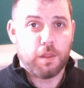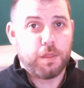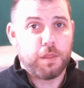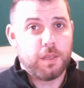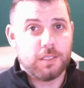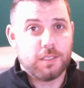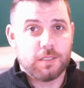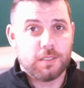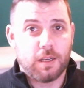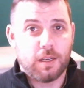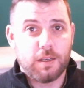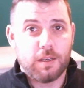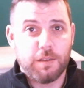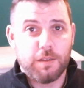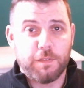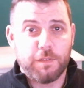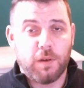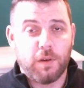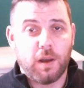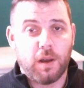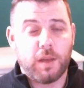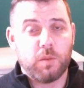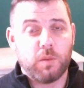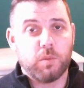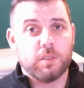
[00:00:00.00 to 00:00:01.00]
the things that I did
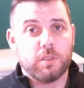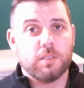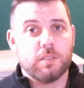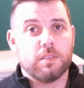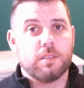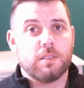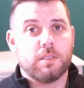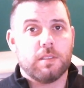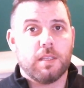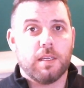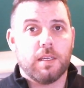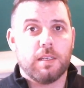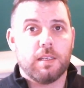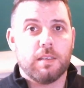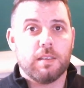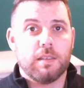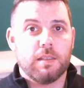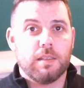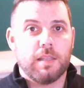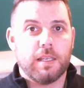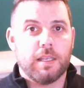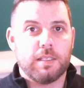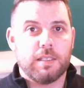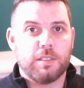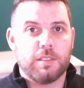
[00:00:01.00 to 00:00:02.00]
find was that
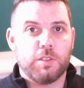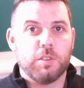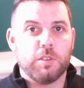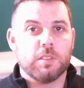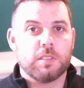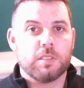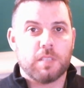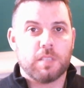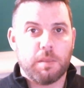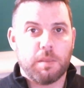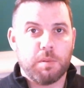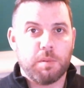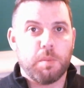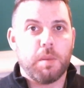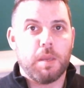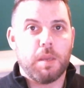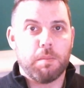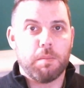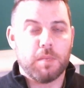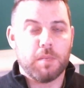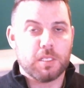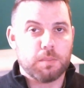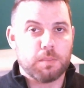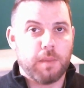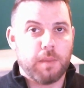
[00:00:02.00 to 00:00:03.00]
there did seem to be a
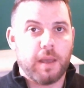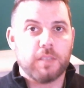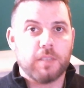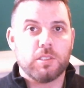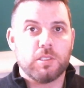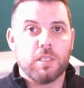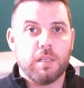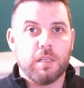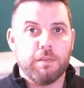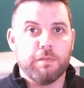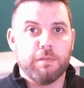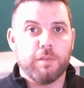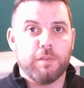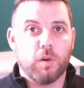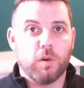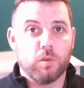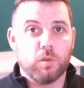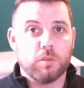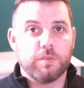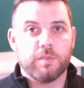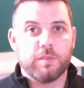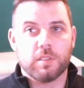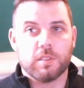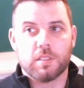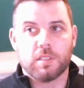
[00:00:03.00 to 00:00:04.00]
mismatch in
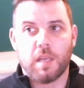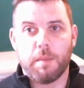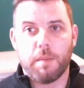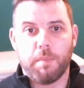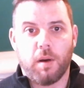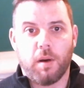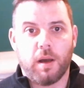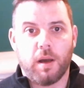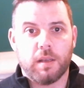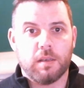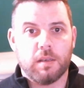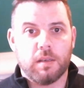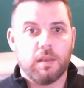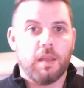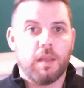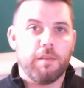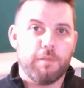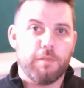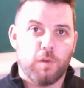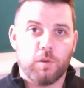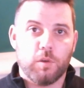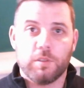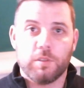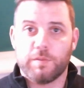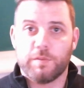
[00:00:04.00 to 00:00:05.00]
votes for, say, Biden and
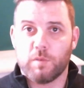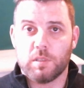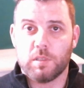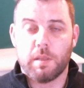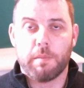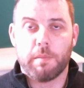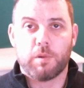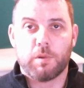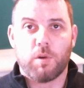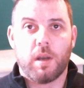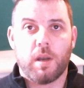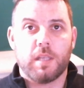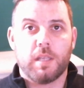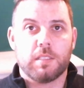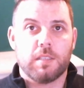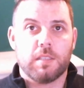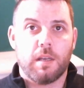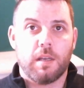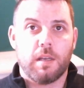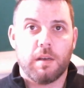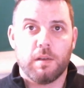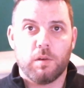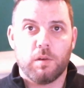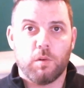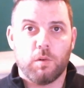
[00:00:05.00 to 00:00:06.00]
votes for a Democratic
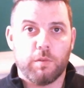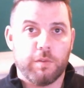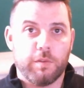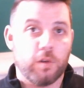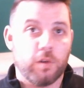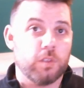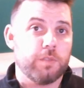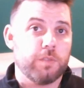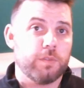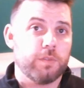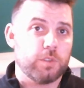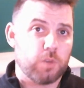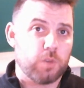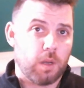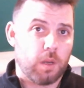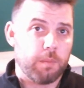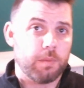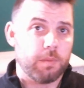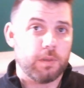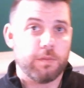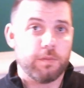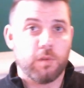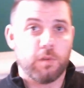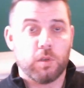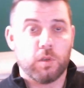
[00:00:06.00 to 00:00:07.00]
senator, or votes for Trump
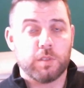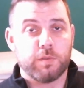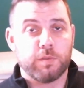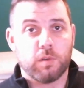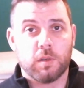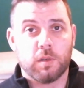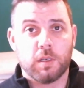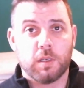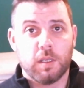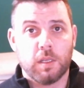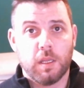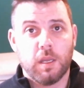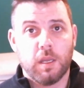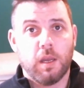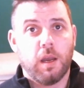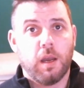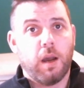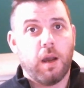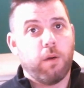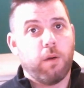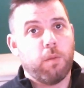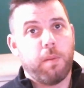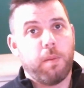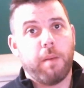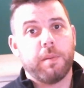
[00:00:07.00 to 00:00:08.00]
and votes for a
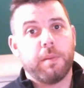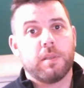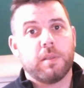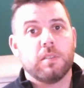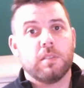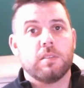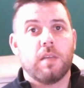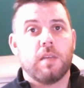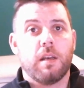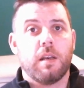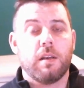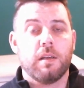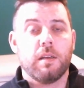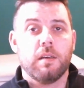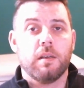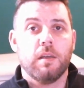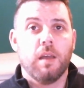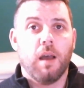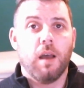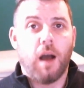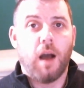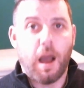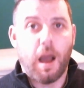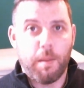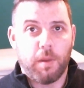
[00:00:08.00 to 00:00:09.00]
Republican senator.
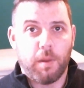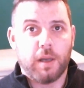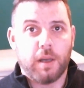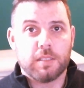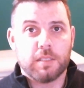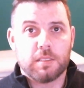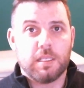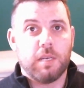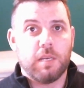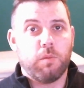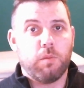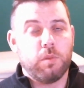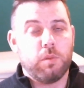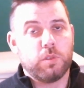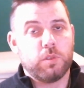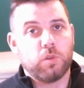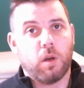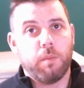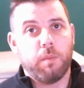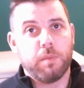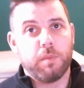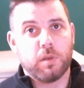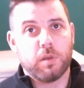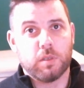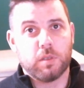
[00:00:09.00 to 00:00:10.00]
I might see it with
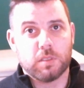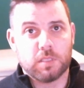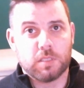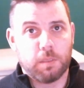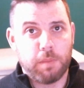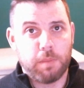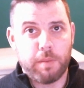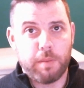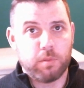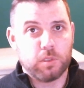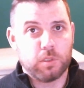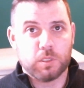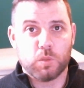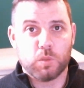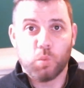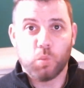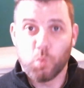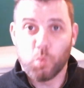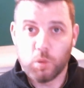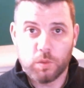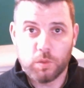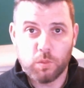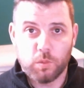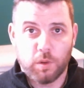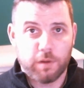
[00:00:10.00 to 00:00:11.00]
Trump because some people just
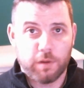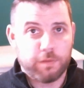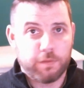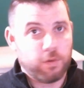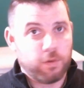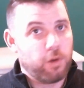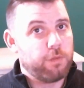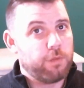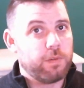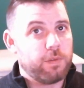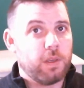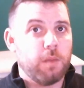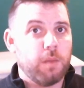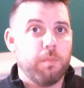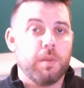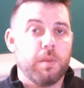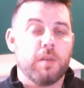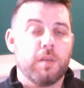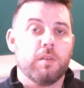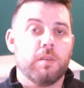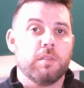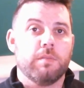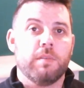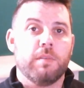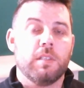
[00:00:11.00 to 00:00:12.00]
wouldn't want to vote for him
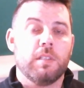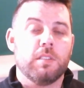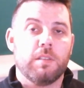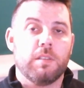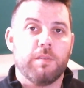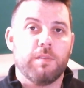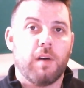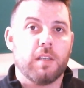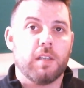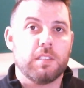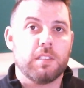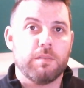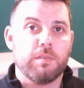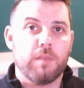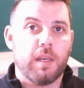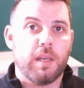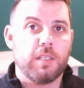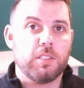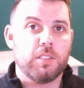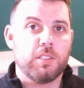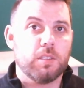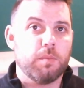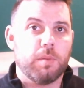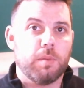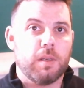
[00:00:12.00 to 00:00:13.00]
because of his divisive
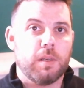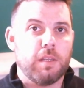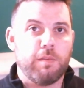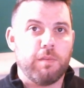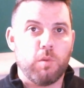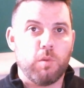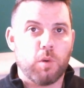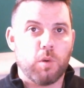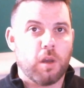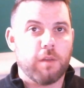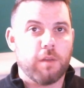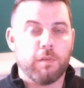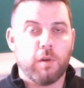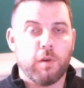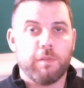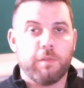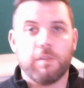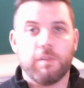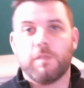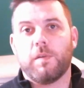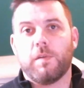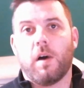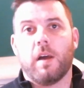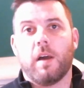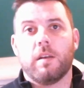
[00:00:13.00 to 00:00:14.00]
nature. But if you were going to vote
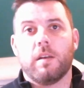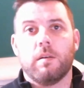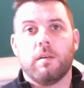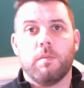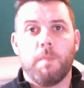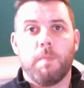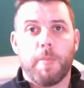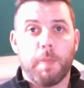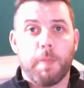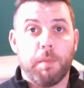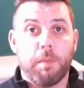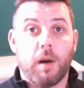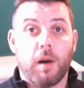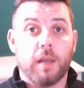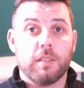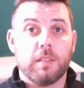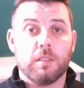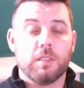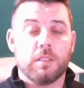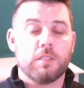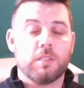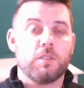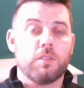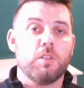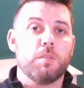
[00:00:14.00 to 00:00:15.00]
for Biden,
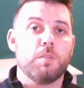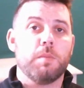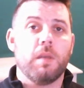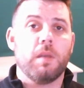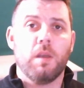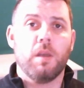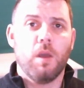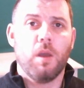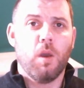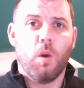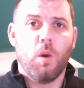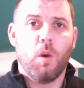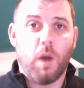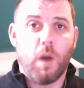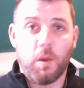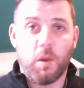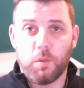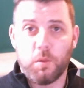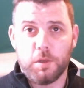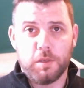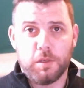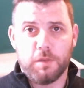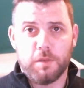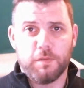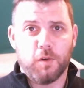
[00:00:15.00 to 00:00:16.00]
why
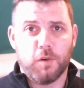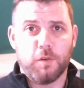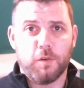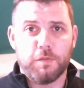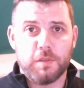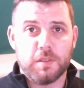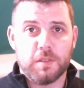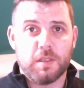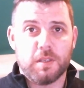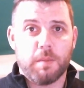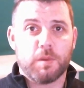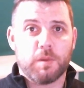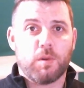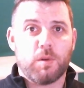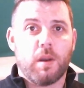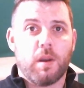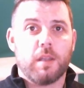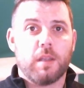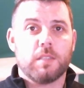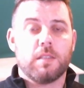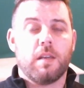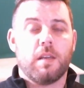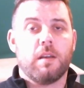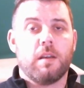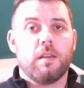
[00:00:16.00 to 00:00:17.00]
wouldn't you vote for the
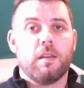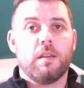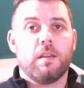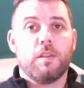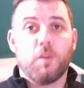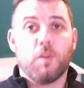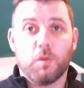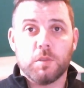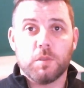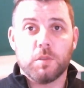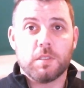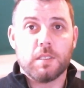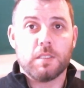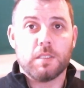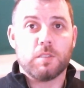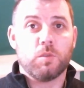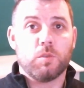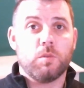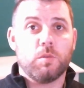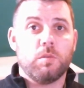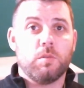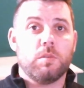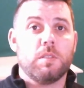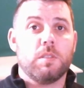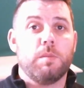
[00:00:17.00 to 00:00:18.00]
Democratic senator? Those things
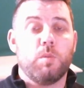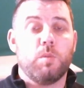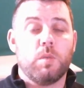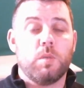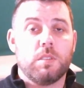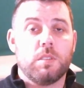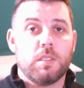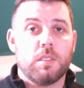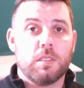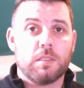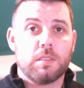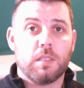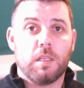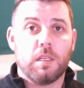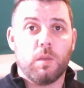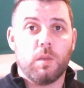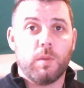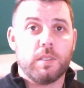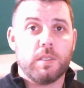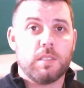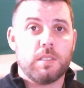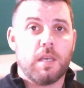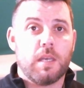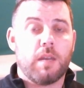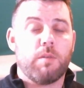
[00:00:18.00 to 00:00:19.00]
too seem to exist in
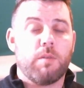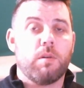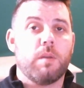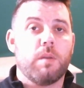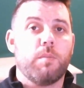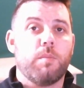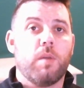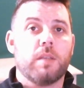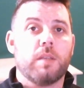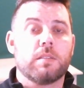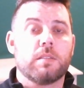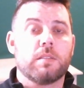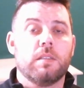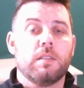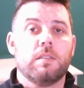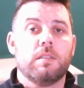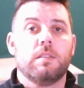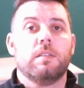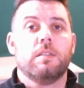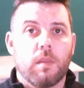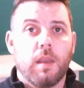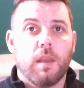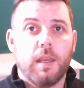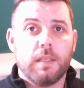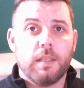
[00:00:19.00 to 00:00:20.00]
Louisiana and Nebraska.
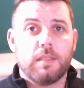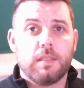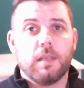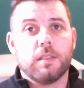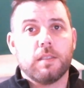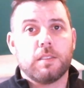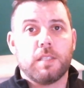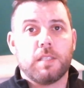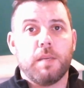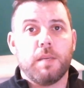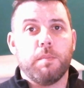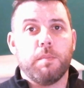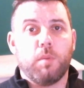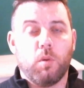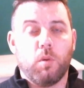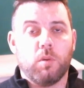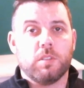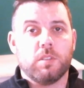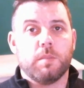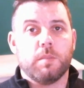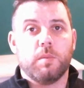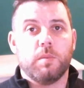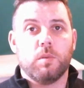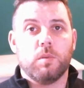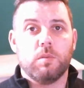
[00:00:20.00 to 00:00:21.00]
It does seem
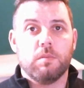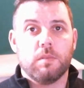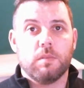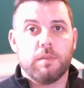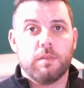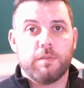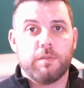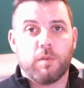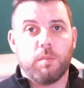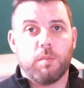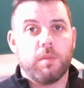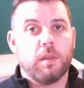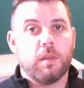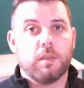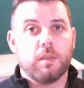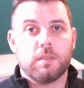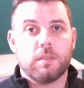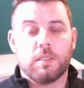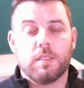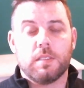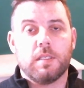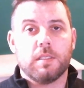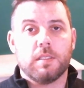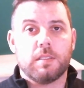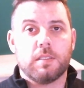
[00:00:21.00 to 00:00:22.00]
plausible from the
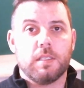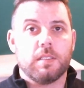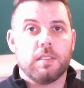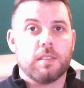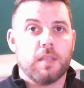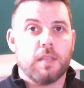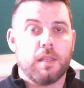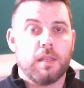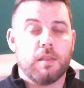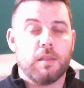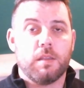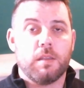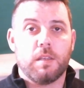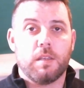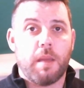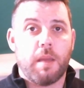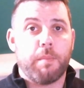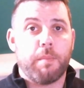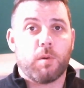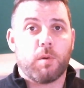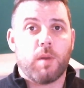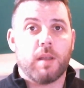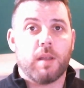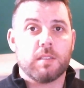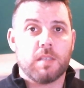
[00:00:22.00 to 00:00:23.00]
statistics that the
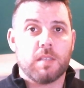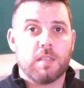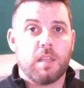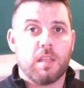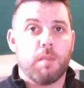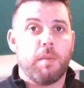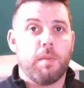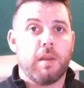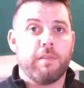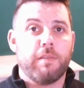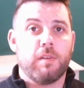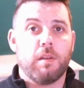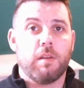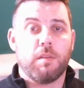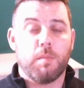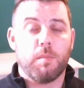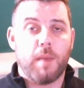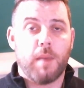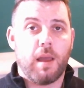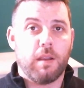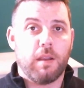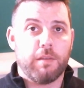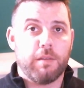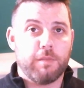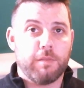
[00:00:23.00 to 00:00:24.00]
Democrats get the benefit of the
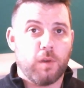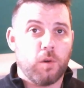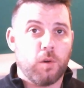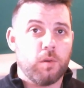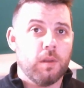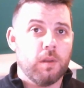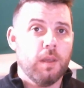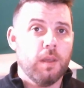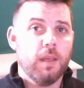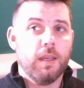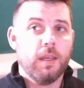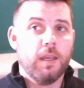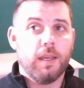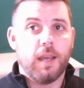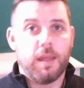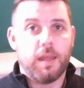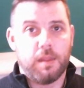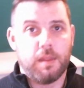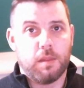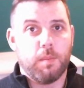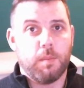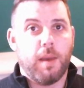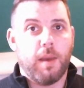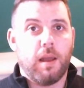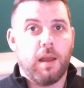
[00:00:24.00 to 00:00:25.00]
mail-in vote, and
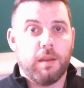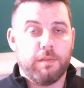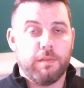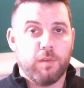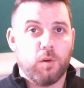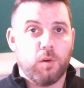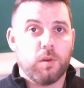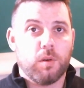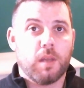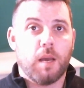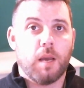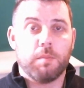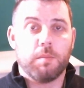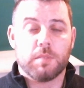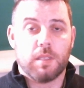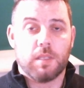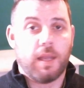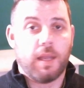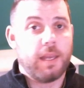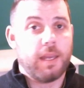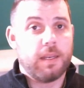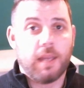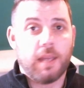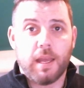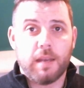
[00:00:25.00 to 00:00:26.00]
that the mail-in vote comes
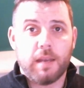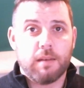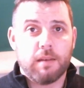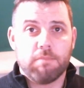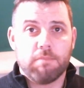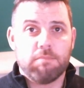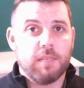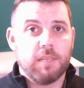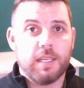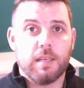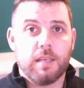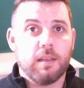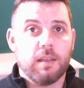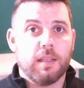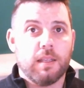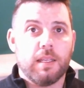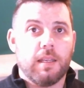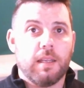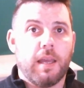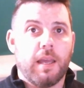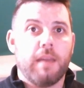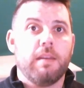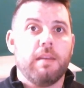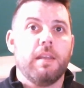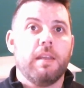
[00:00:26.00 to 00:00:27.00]
late and legally
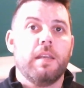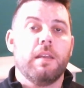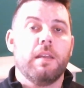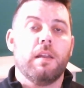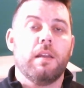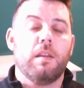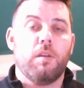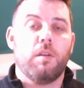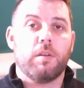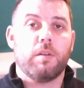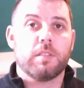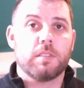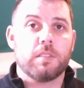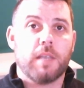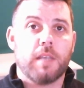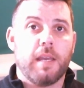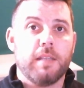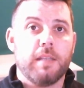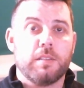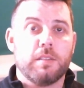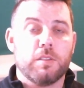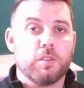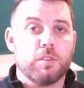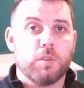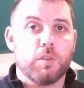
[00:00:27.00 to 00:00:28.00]
late in a lot of
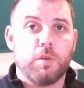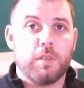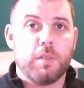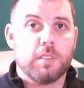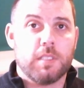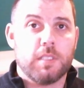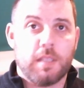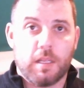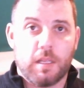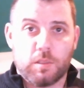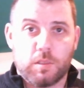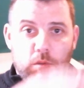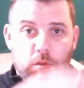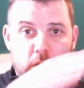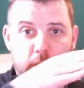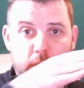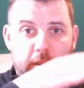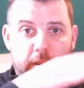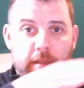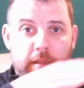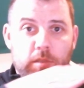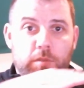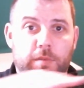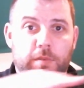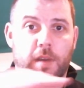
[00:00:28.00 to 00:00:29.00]
states. And so you see that sort of
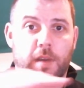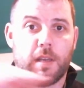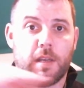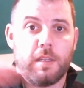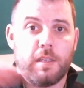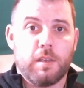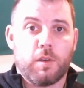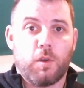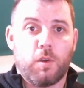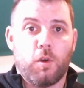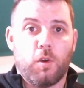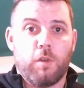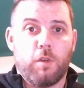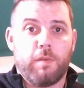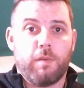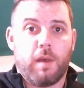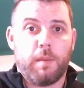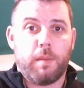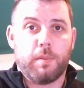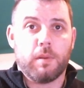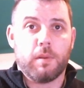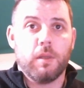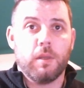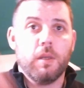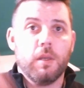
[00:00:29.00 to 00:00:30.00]
Pennsylvania curve
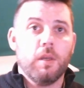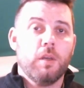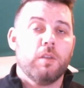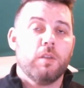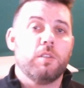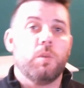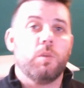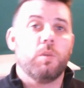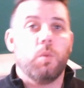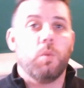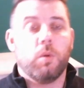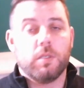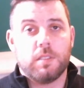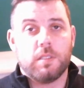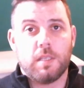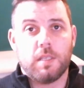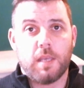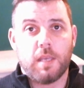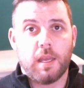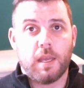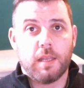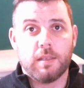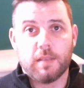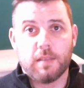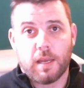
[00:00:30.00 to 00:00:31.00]
up towards the
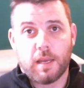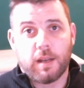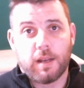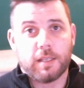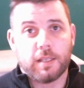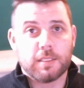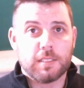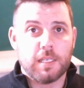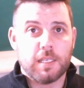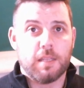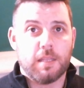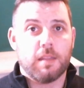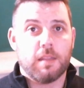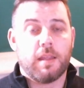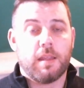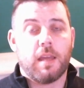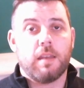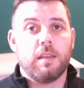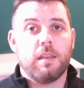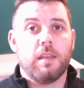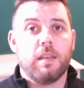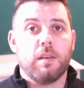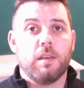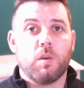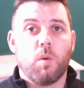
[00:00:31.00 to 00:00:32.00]
end. And I see that
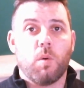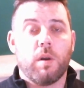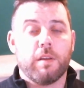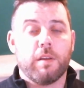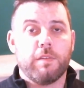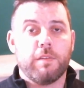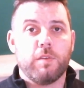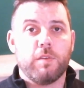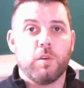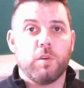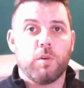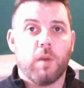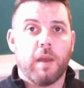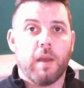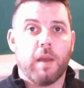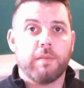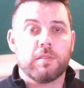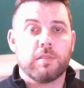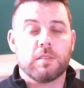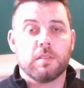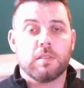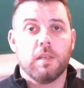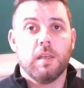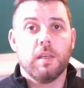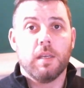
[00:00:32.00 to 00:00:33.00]
in quite a few
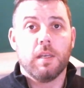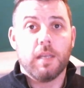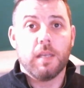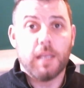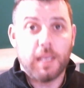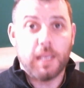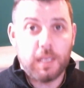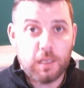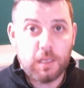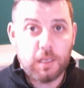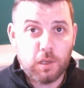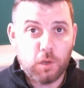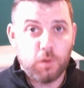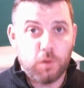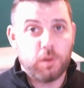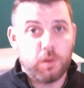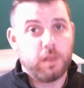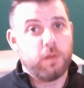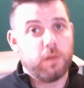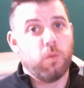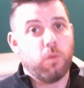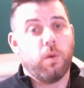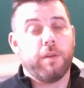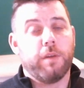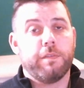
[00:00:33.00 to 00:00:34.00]
graphs,
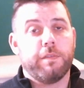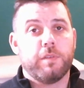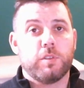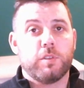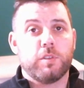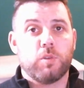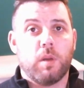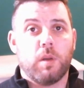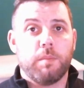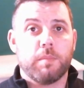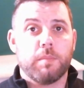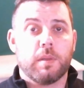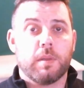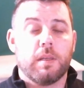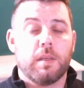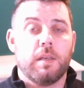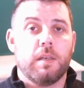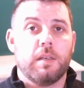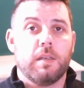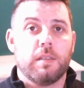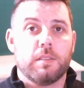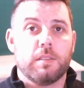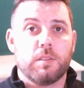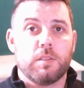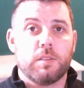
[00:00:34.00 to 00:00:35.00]
including one for Trump.
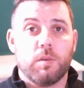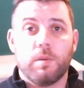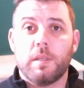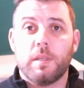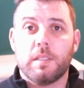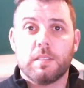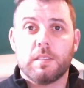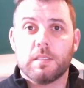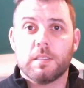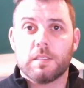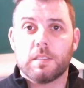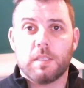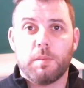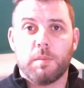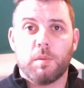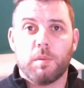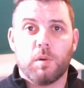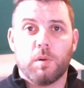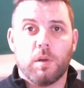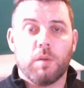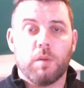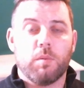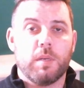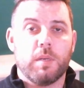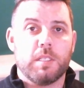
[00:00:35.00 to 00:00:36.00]
So it does seem a
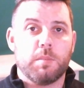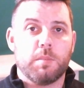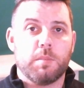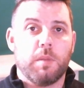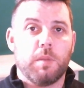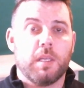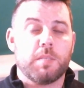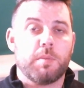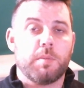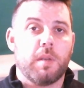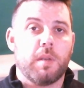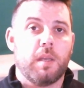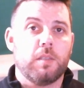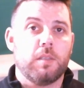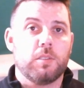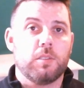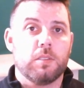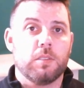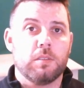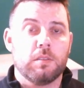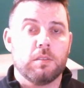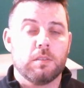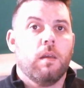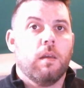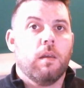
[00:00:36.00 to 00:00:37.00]
reasonable
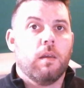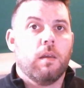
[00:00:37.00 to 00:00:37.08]
explanation.